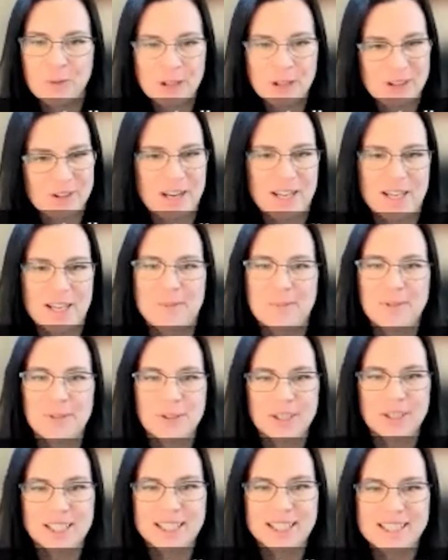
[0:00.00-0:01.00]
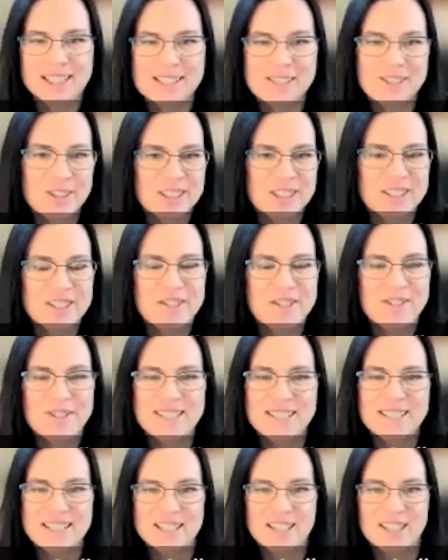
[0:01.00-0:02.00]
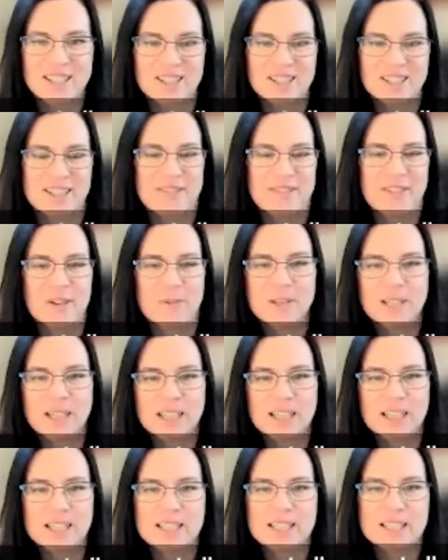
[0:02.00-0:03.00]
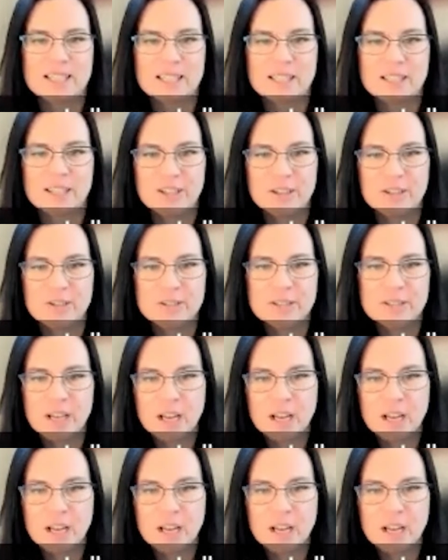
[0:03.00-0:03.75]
or not an employee has learned a new skill and if they're putting it into use.